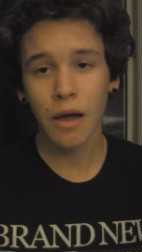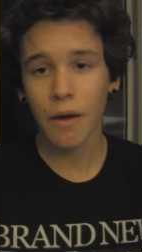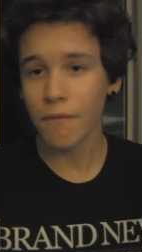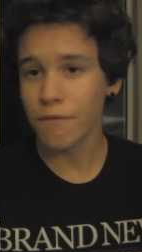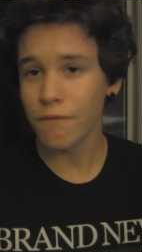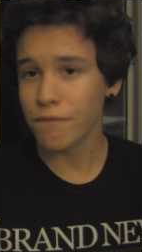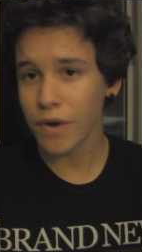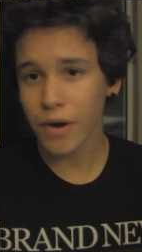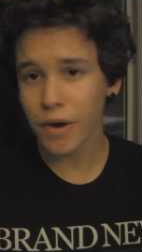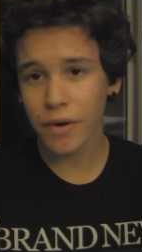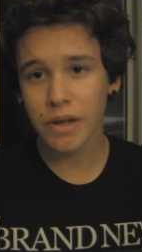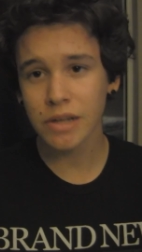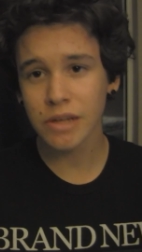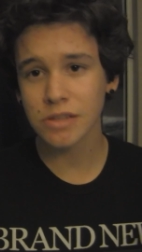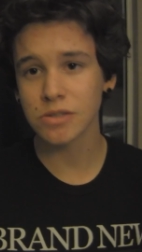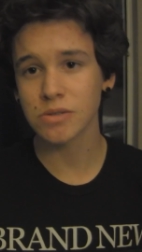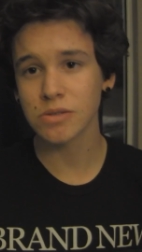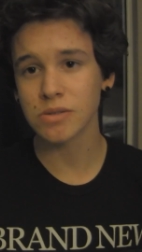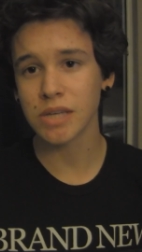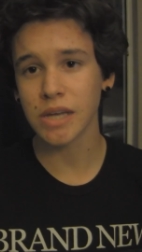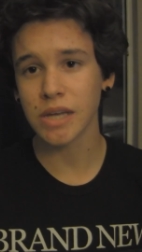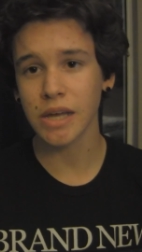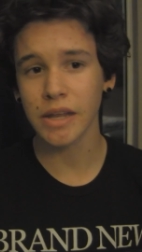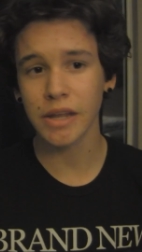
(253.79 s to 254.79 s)
very
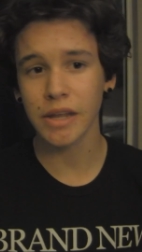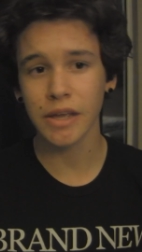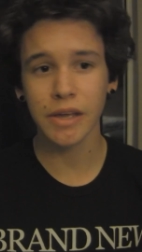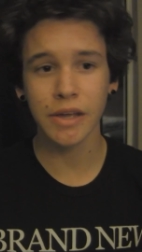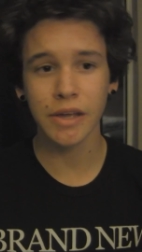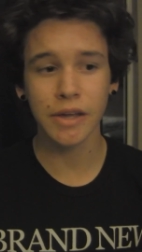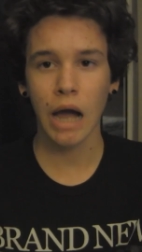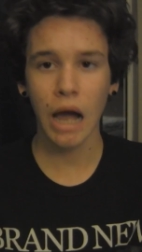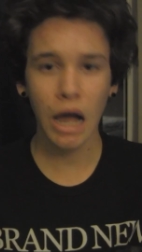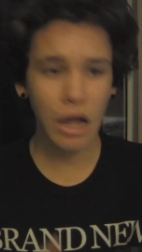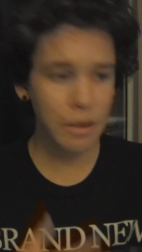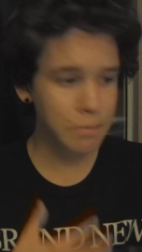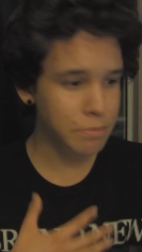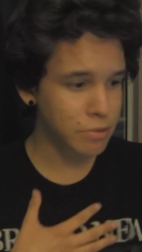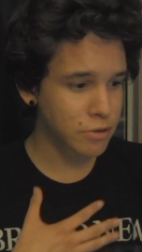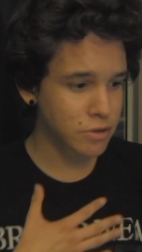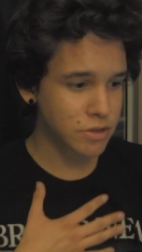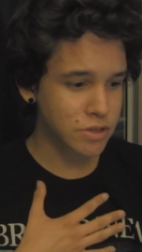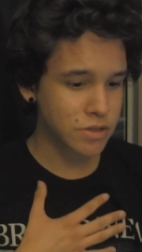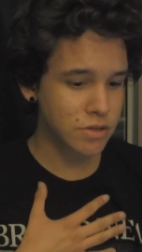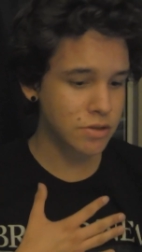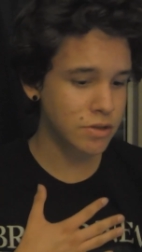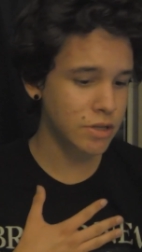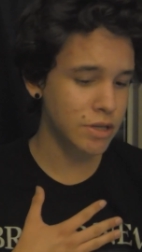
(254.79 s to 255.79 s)
entertaining. I
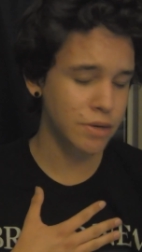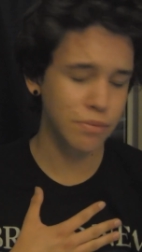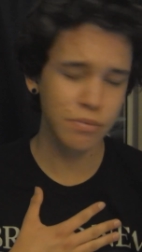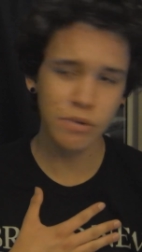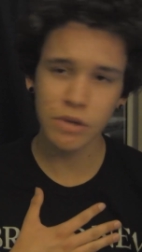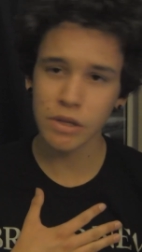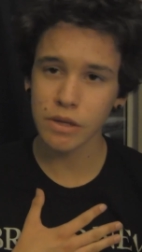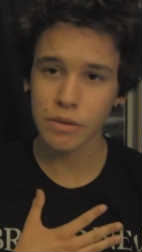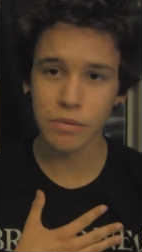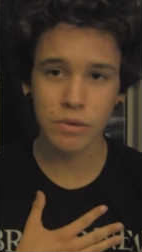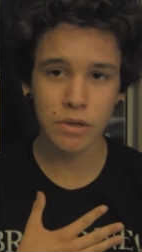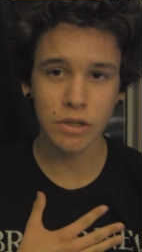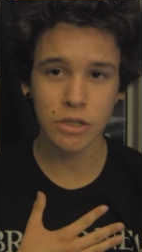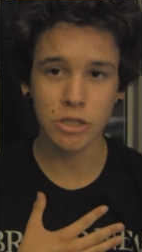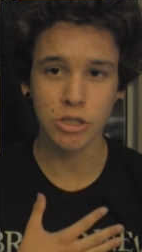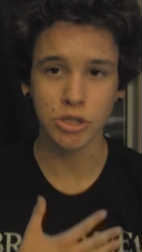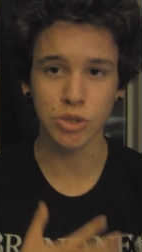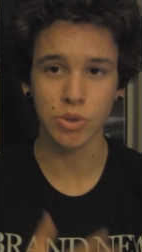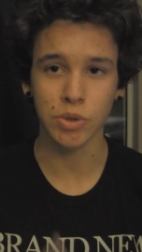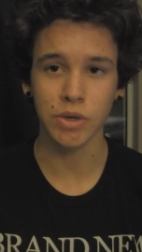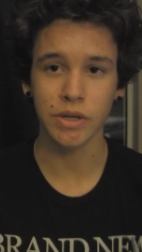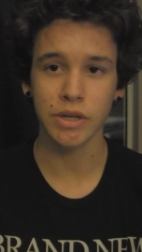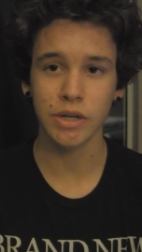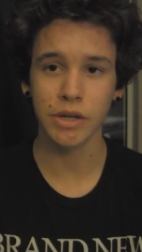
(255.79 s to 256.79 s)
personally really, really
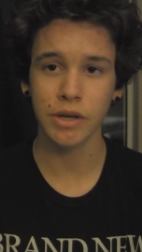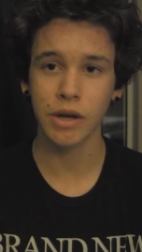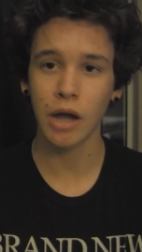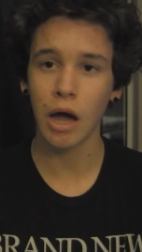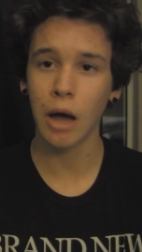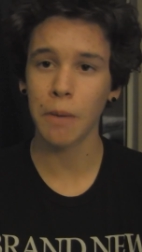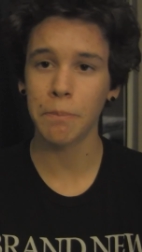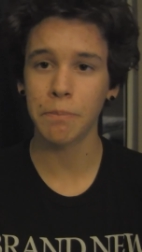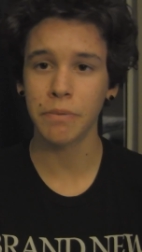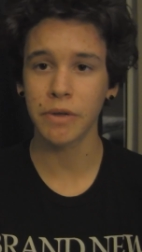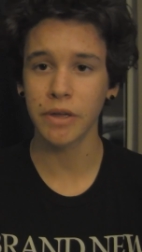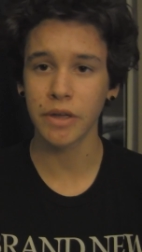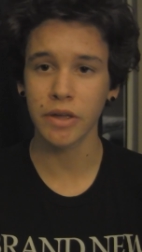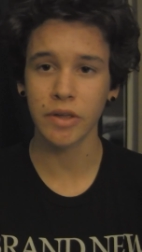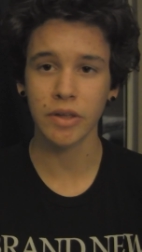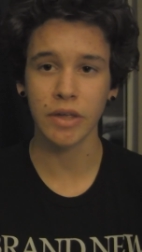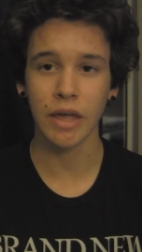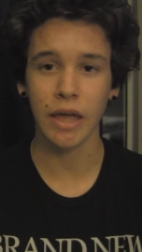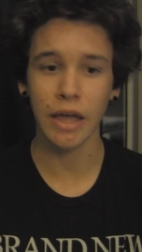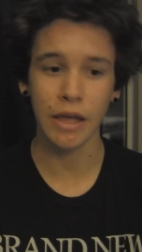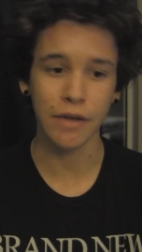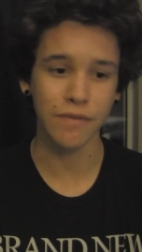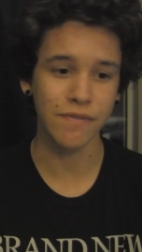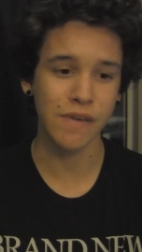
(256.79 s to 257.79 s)
enjoyed it, not being
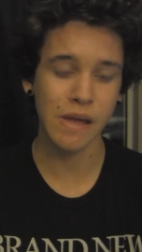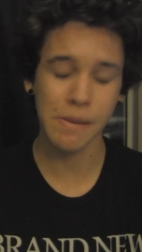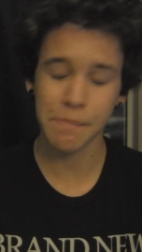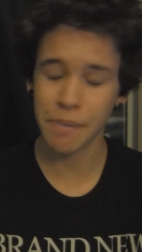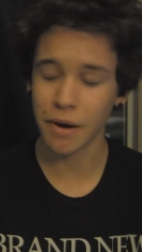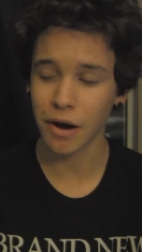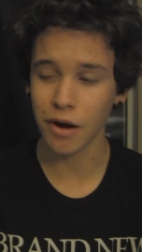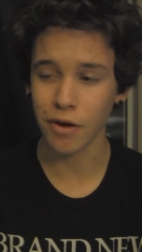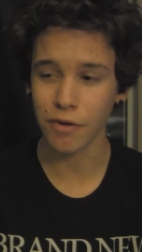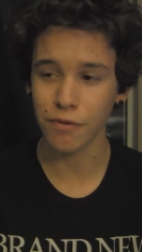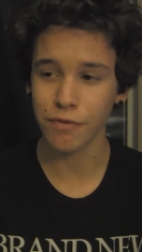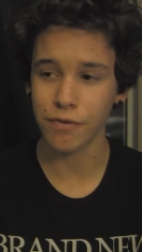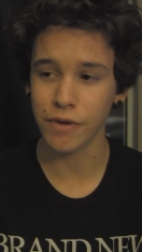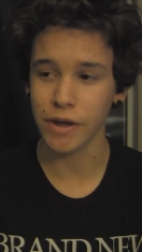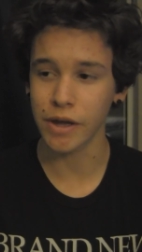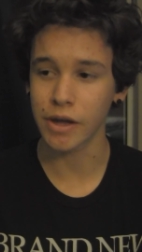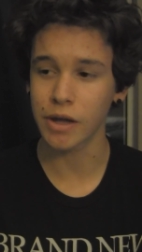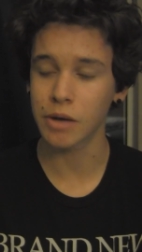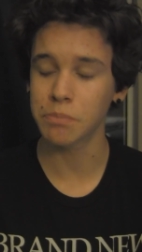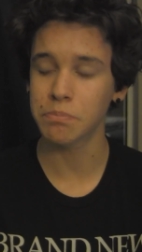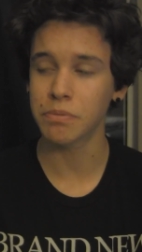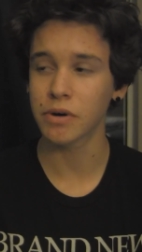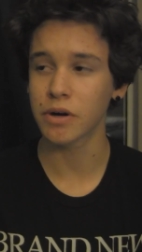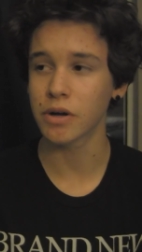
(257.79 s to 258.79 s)
a vampire
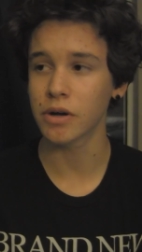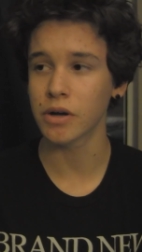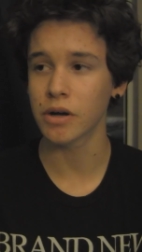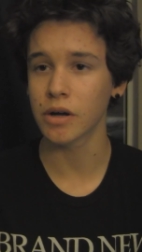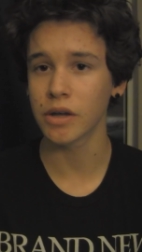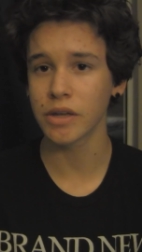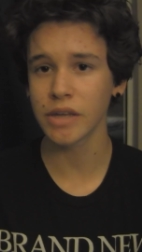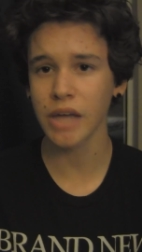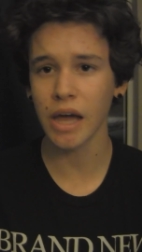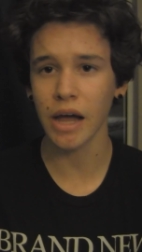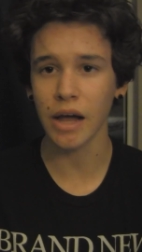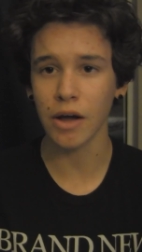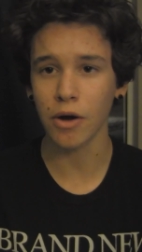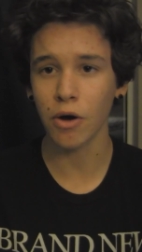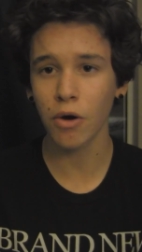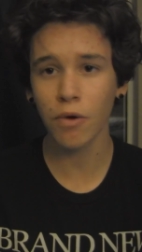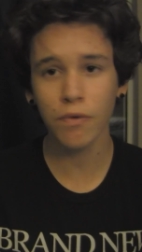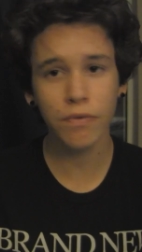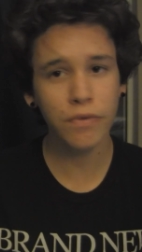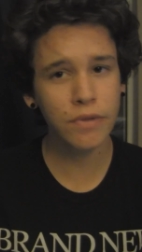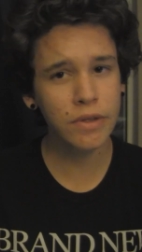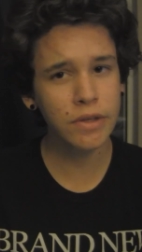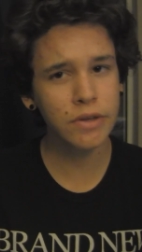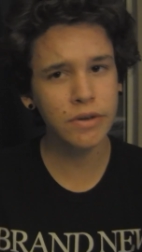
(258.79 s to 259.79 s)
fan, but uh, yeah,
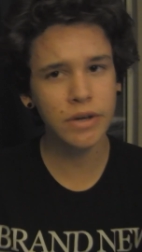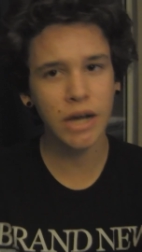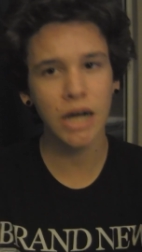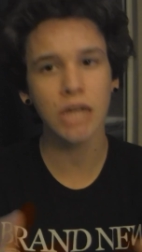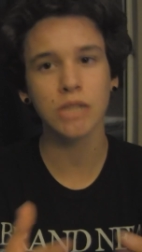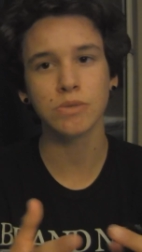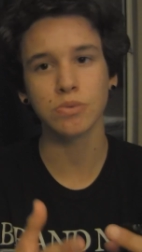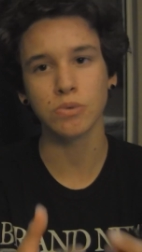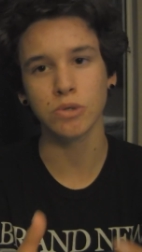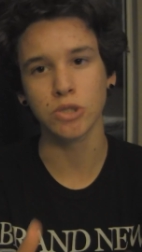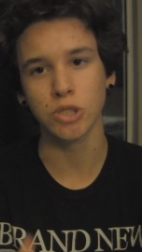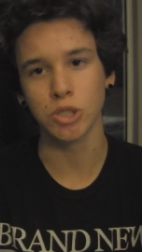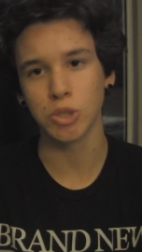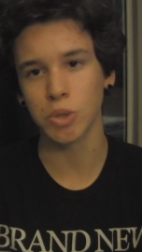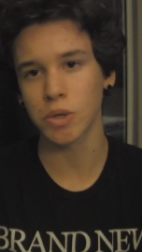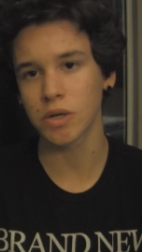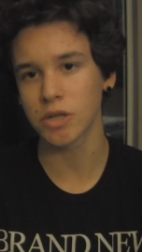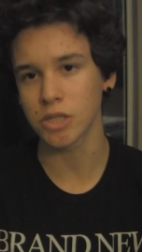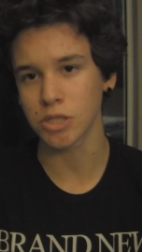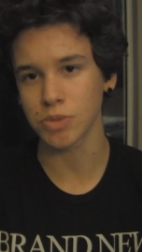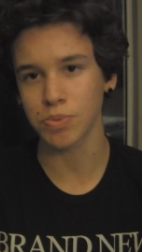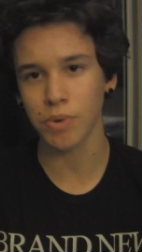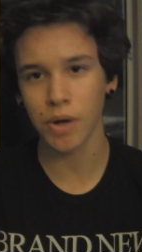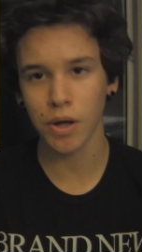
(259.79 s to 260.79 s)
hopefully you guys will enjoy
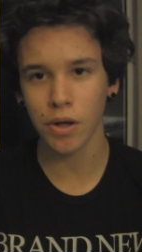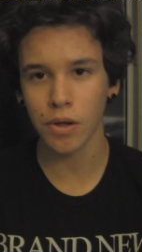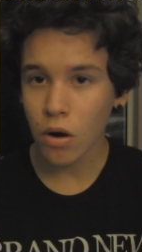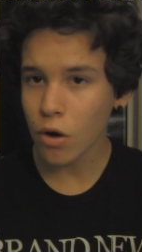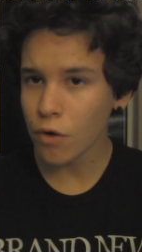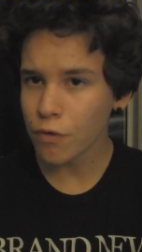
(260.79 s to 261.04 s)
it as well.